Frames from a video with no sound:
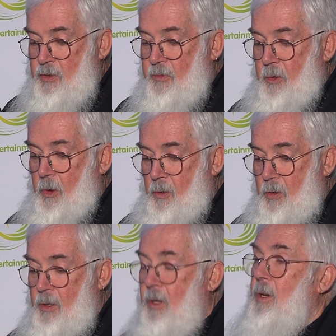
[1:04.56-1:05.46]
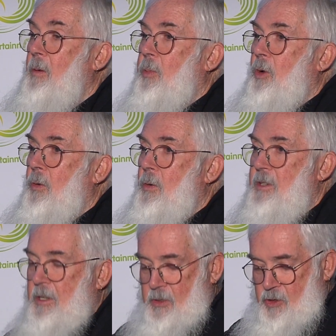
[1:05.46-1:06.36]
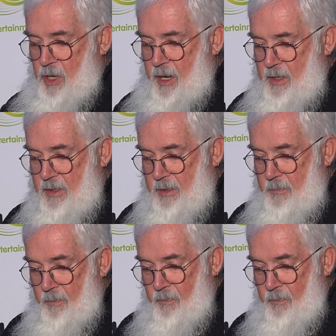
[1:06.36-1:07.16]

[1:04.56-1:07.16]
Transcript: to folk, blues and jazz.